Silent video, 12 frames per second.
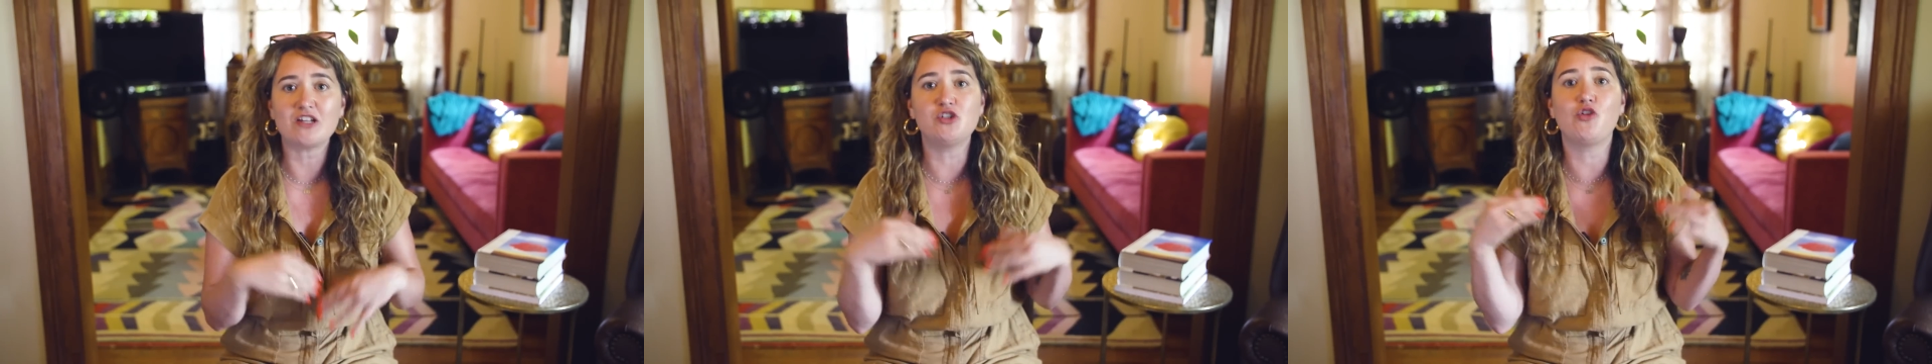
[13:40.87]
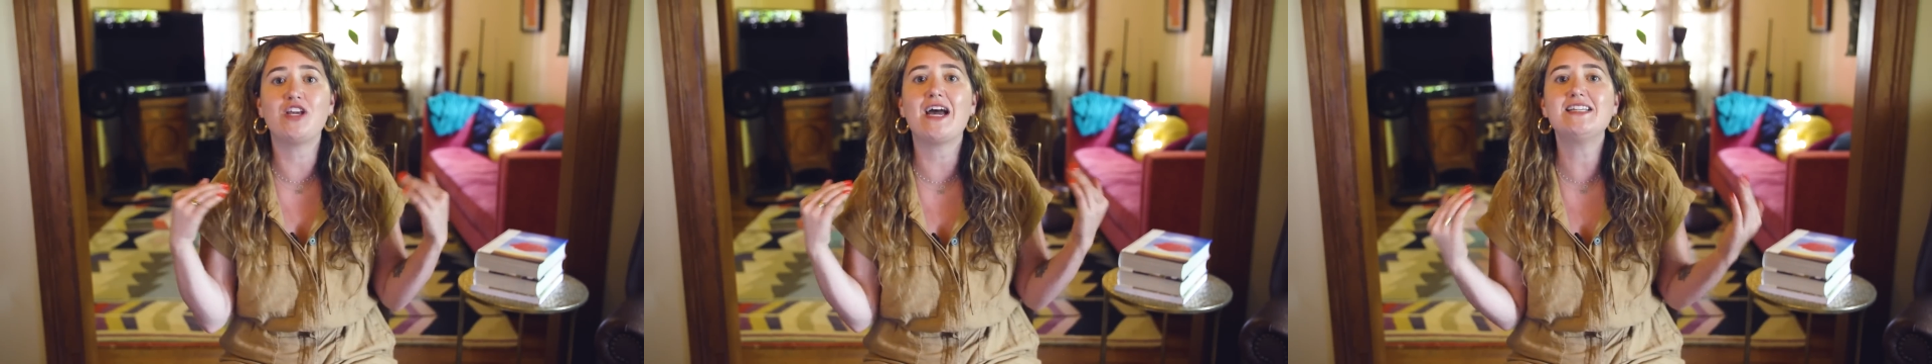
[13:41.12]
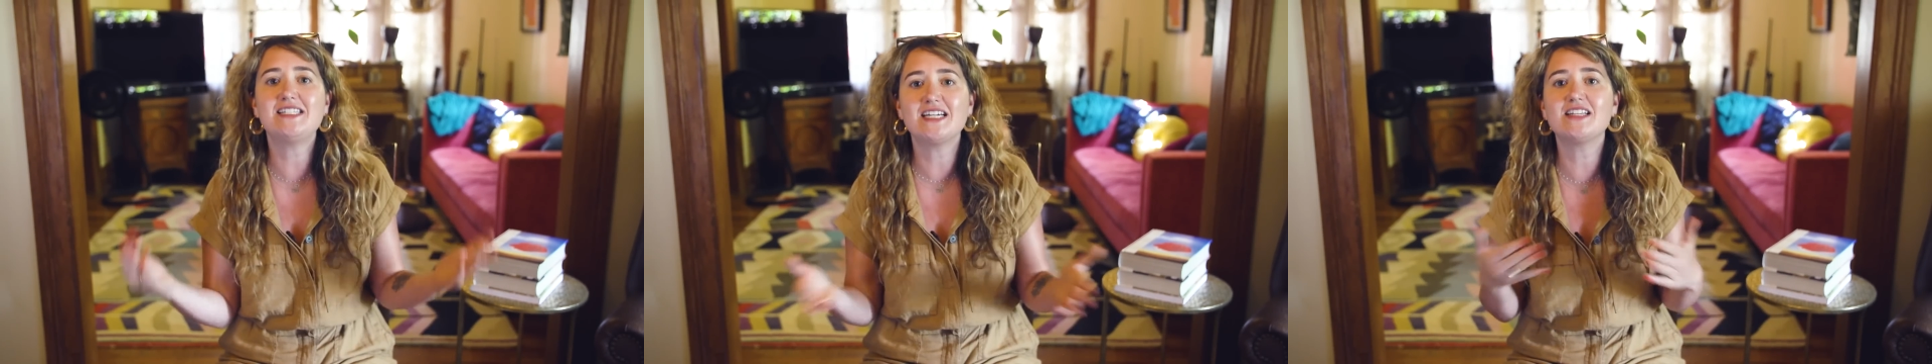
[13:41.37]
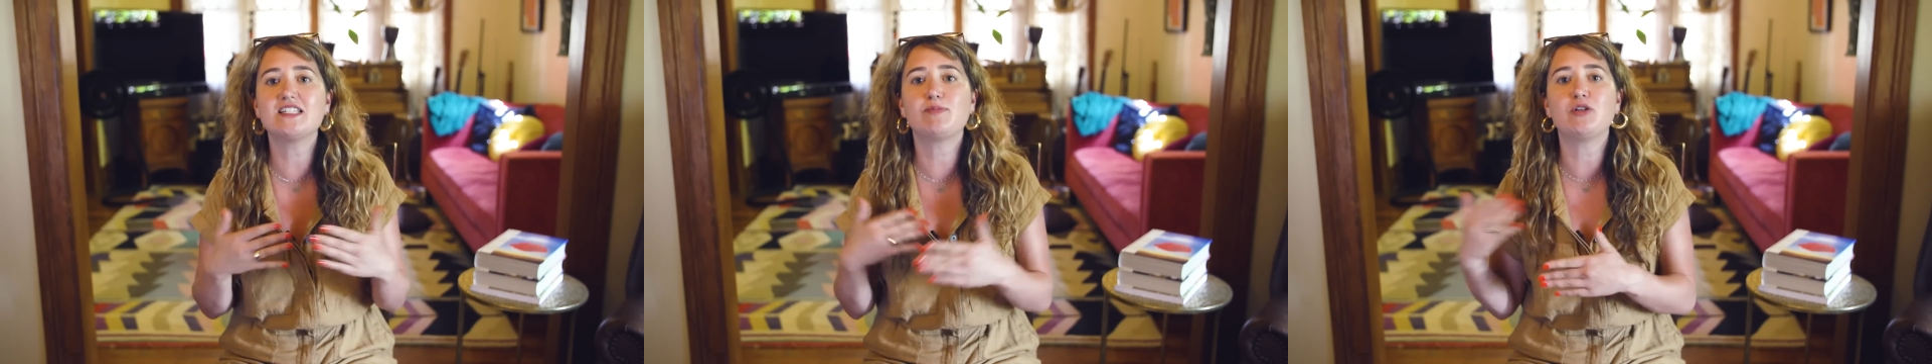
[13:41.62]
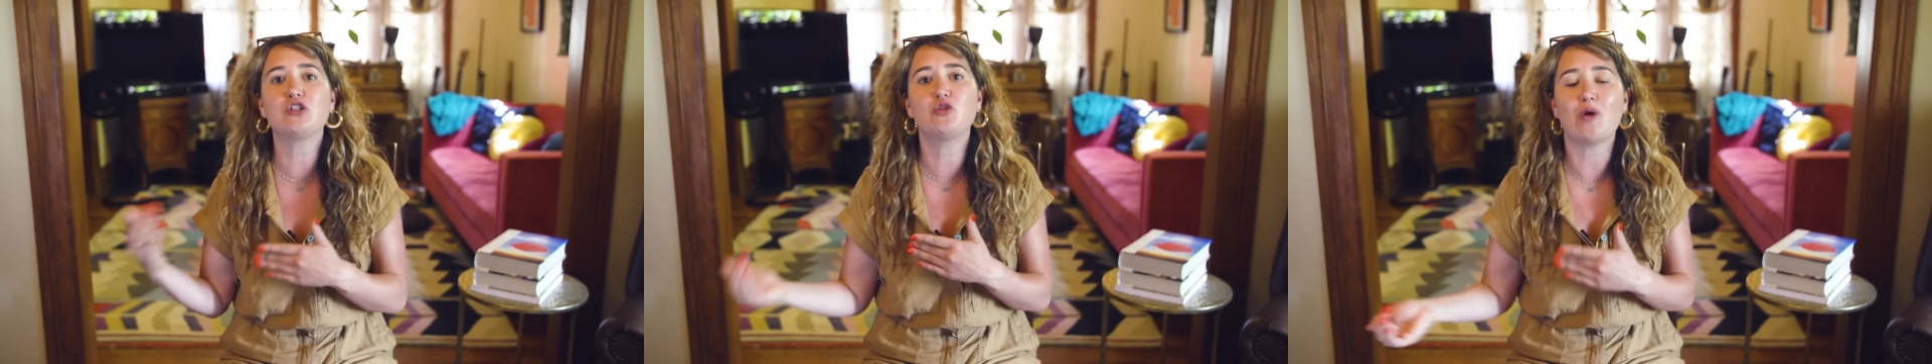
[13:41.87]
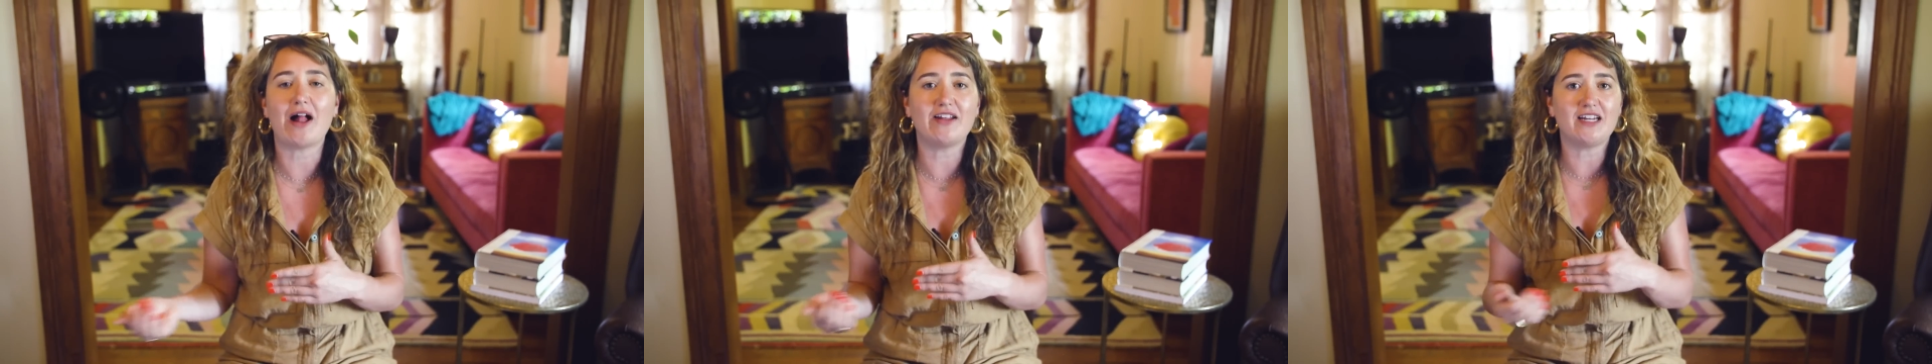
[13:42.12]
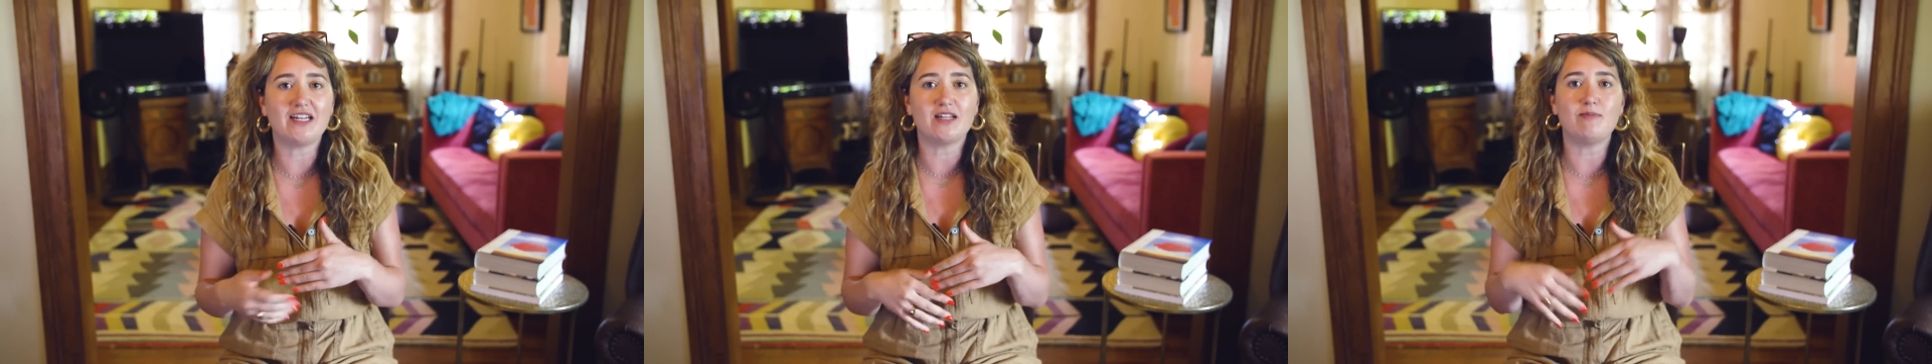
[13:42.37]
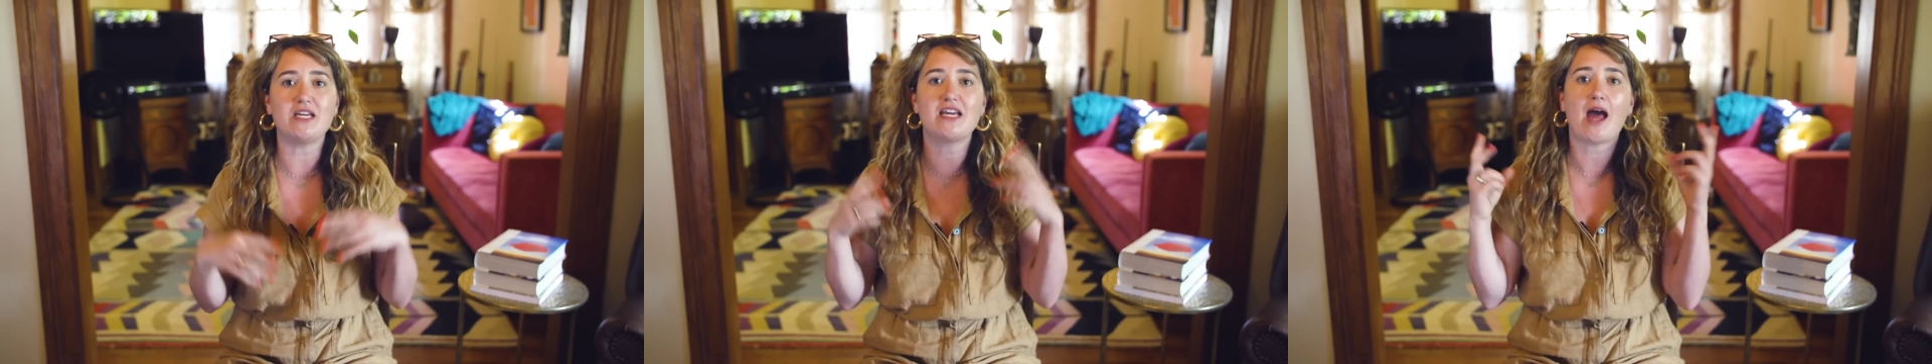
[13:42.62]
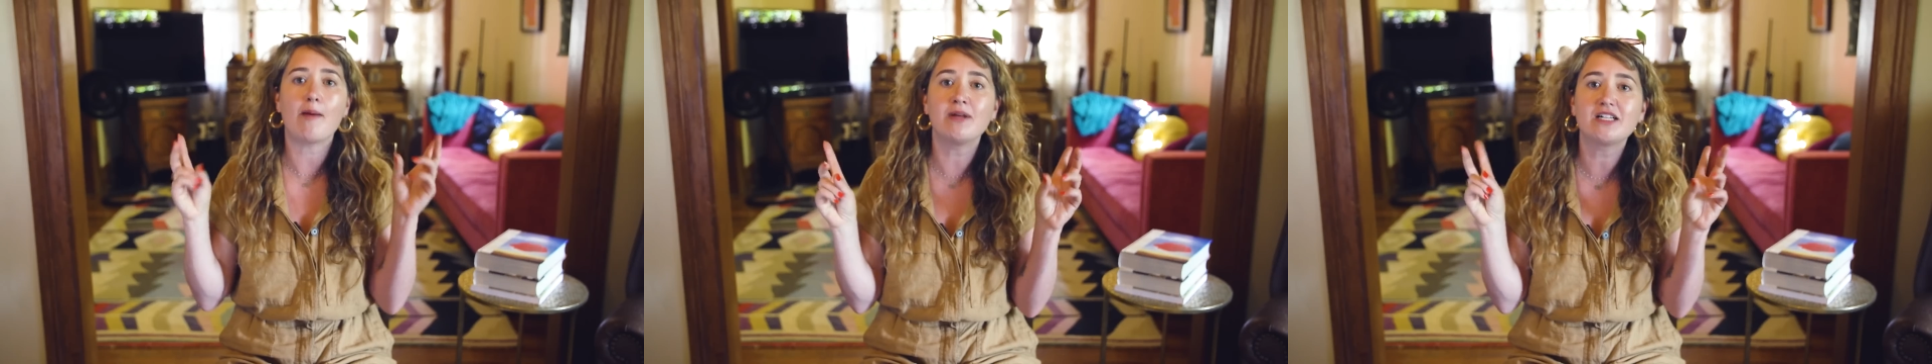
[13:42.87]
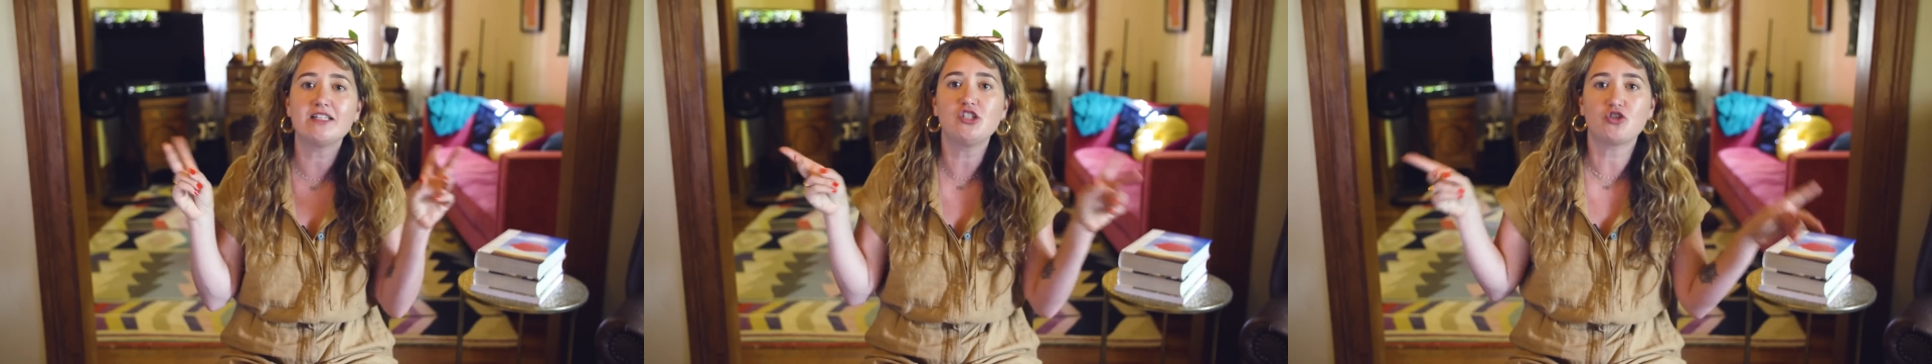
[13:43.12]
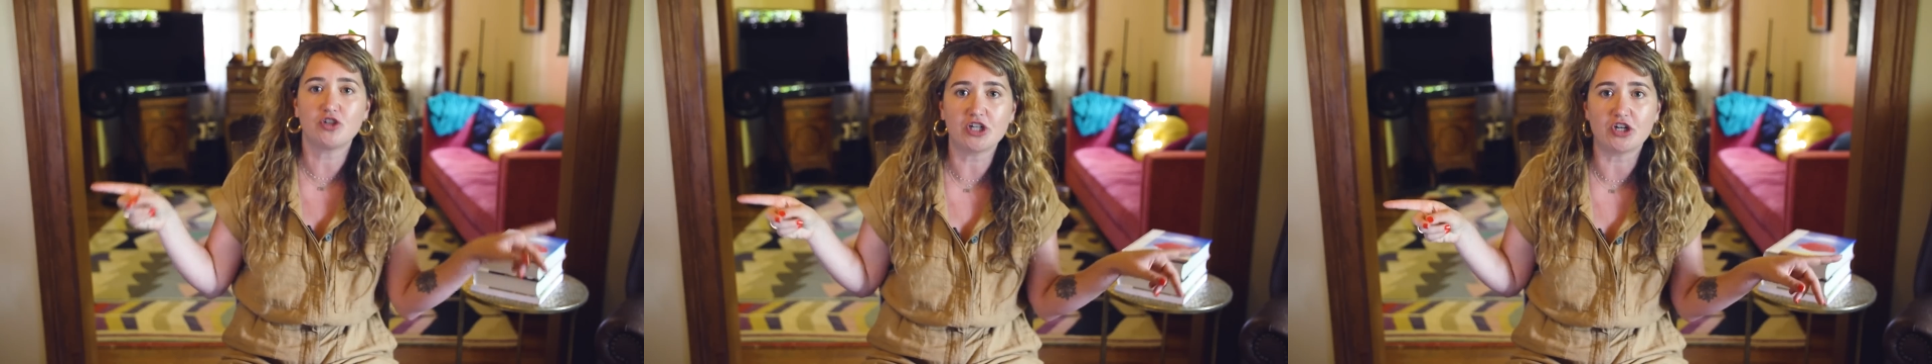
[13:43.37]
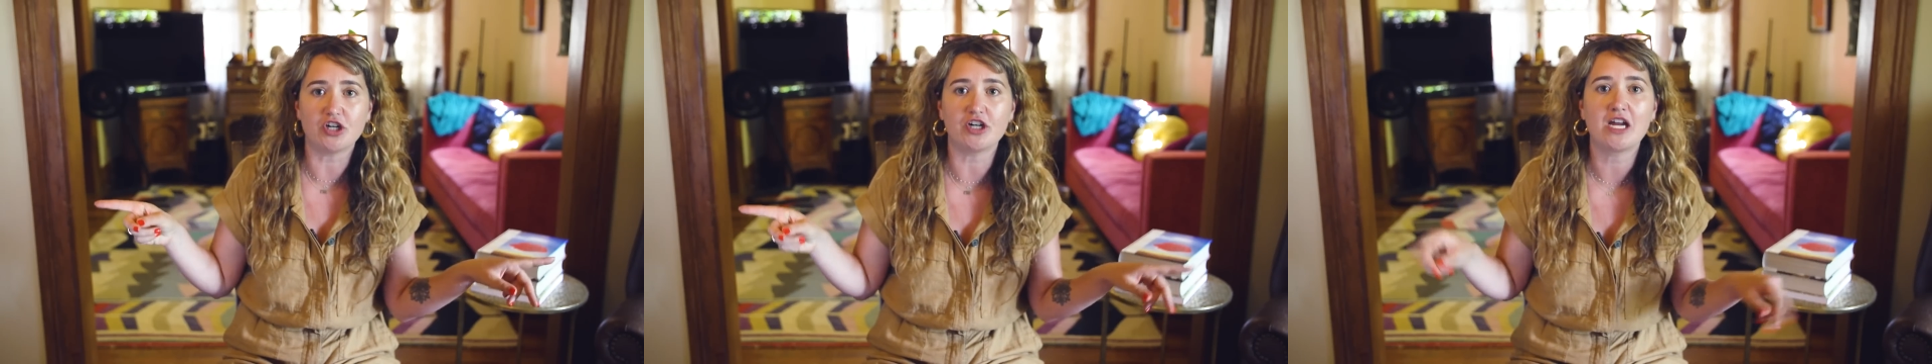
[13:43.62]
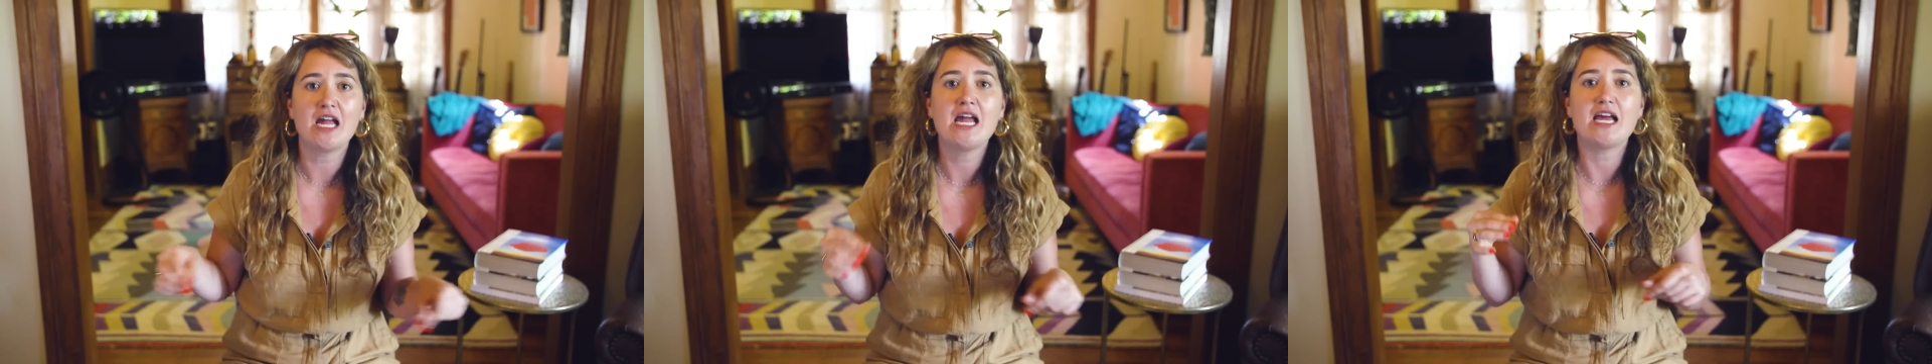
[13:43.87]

So the idea that spirituality can be chemically triggered